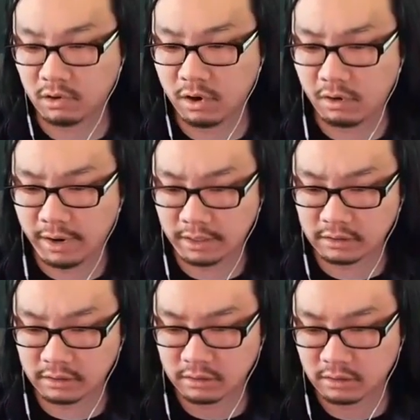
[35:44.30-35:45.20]
All
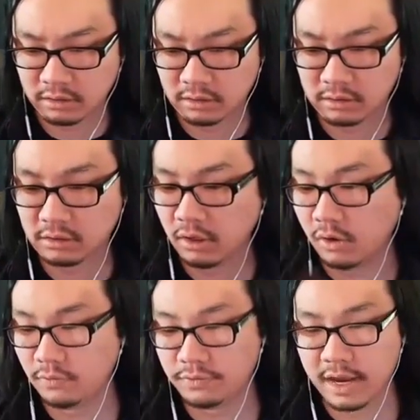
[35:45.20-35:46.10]
right.
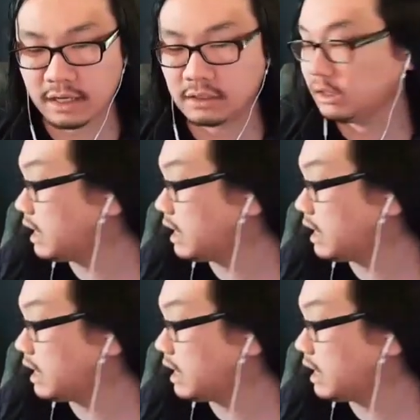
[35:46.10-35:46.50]
So that is the